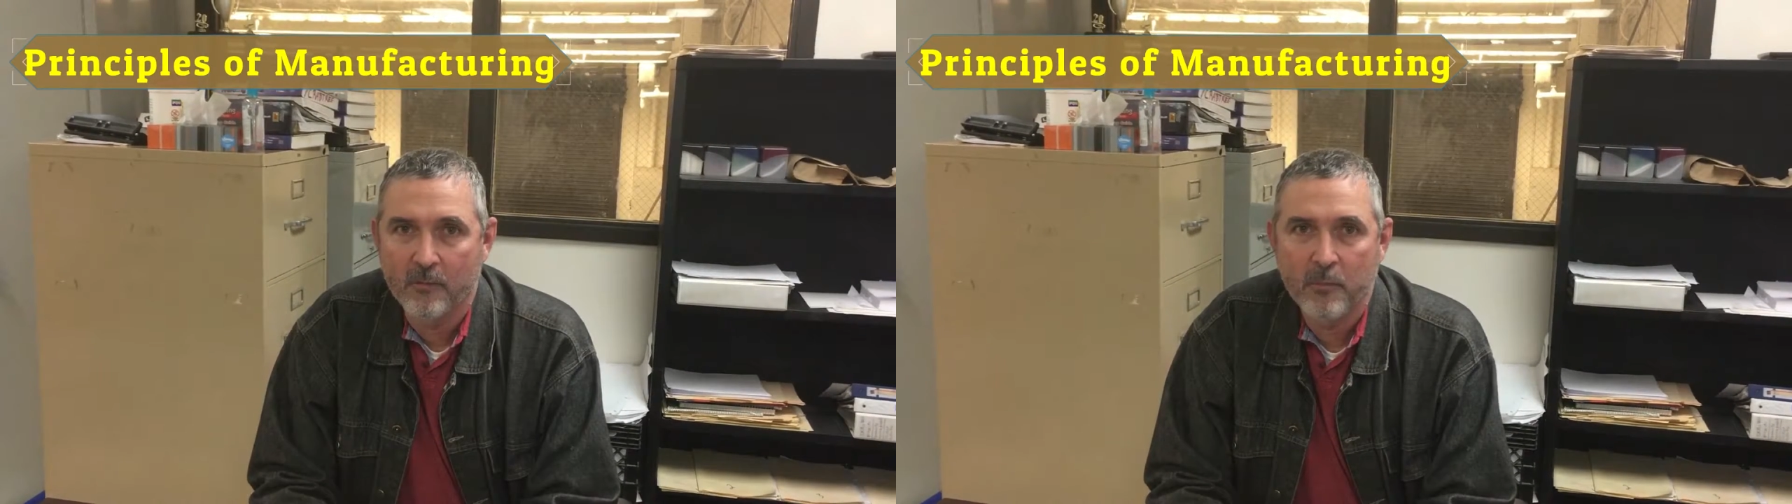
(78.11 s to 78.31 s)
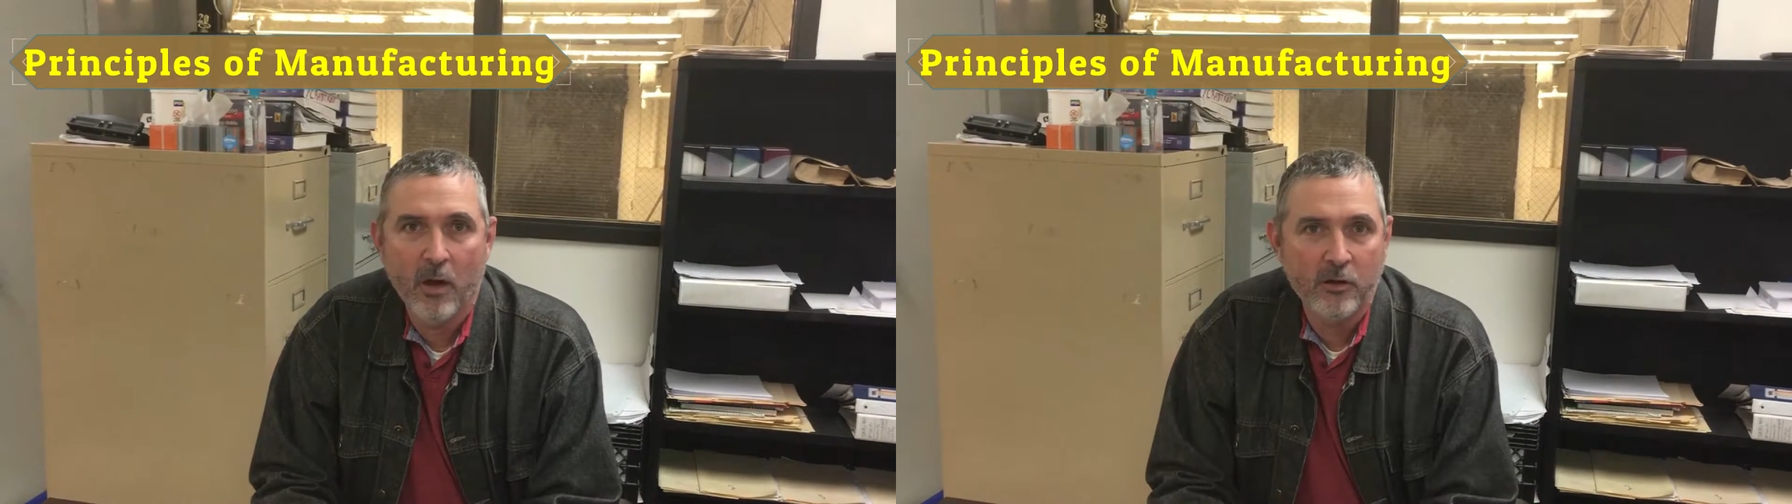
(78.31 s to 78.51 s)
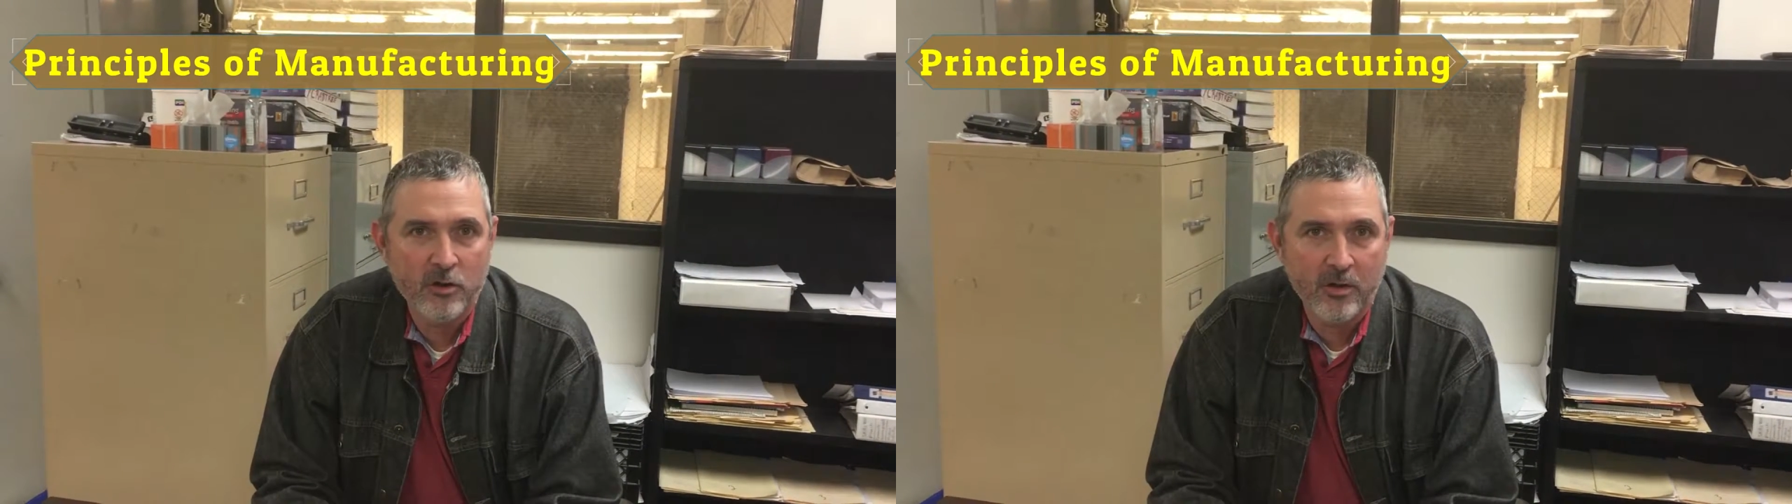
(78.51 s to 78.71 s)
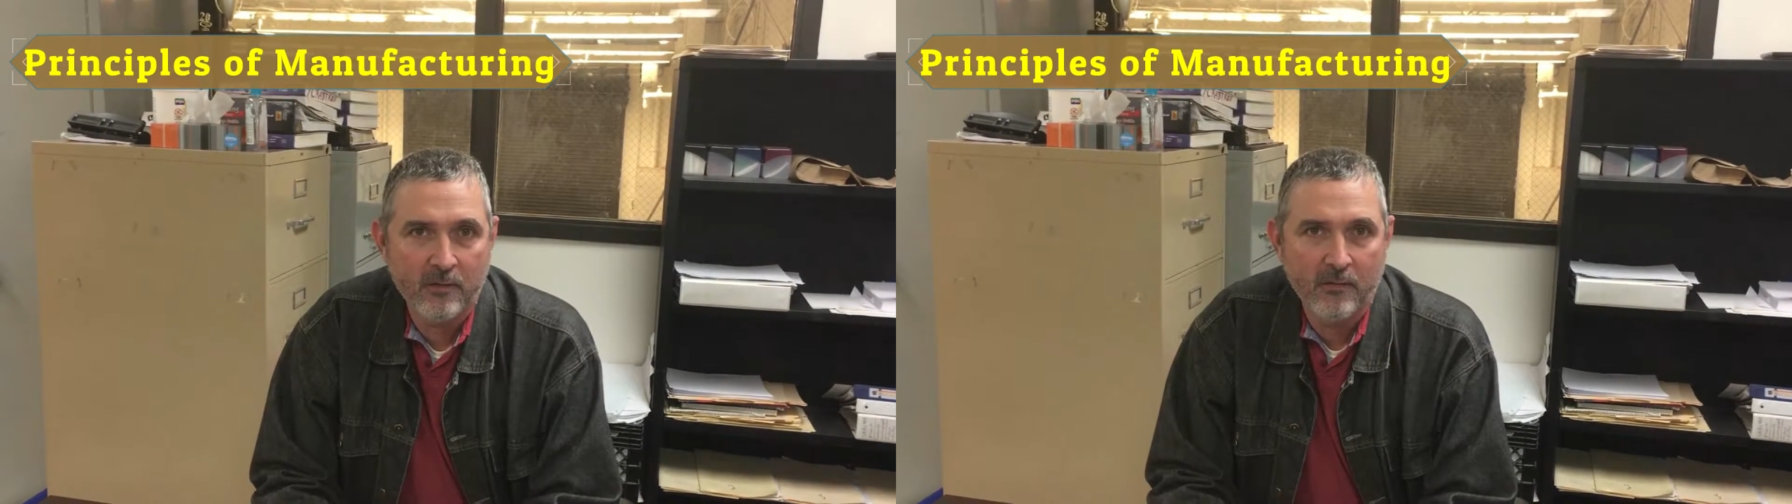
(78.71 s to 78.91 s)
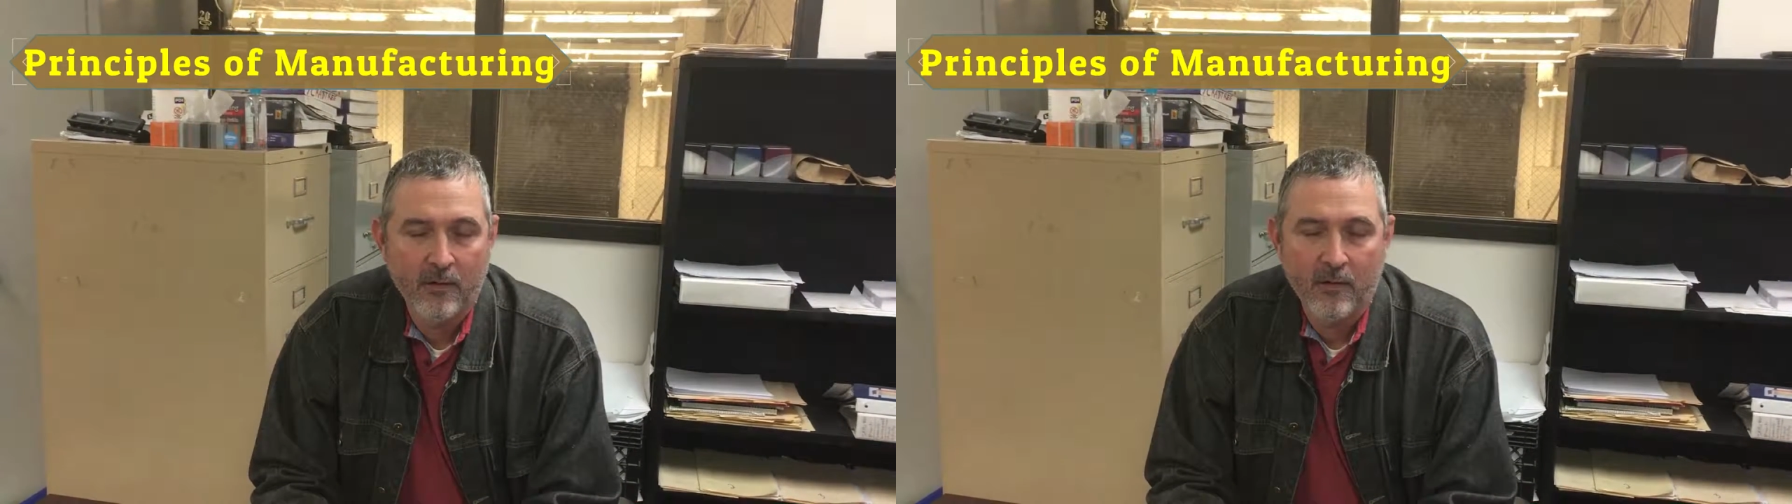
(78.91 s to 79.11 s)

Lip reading: punching.